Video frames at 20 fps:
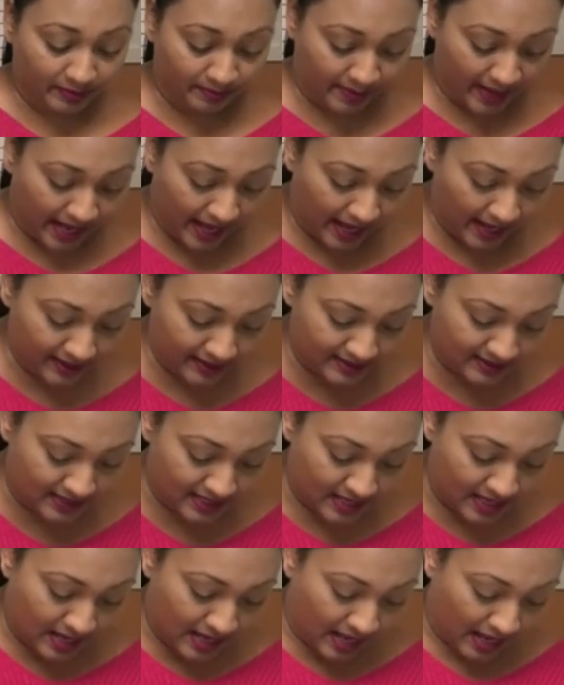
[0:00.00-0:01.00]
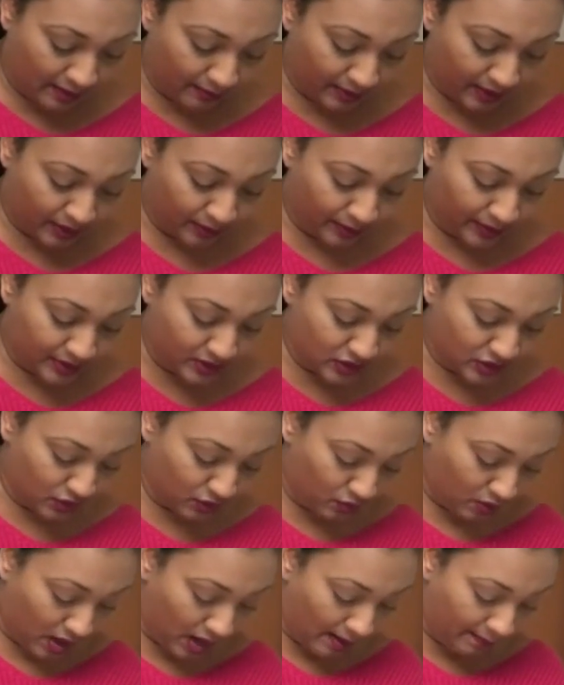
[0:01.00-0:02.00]
bags, and we're going to
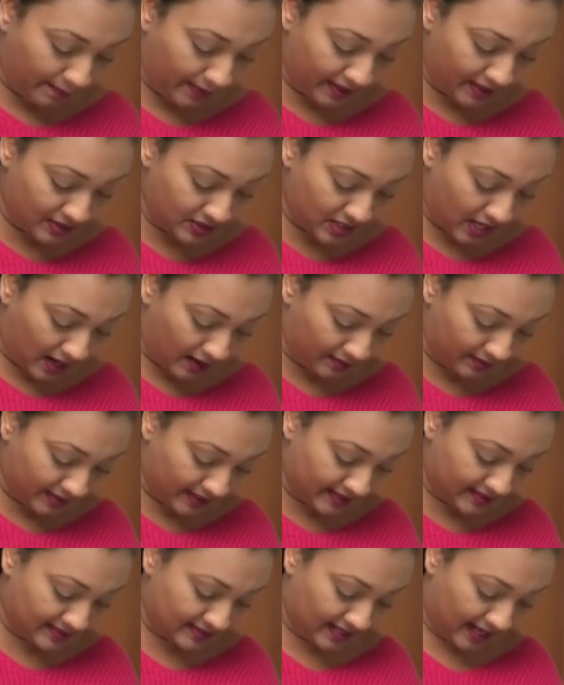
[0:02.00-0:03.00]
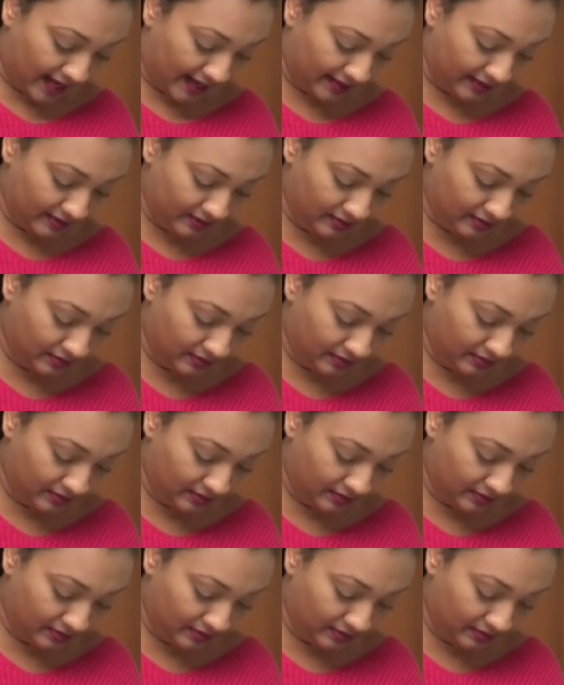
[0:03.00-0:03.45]
go up and down this side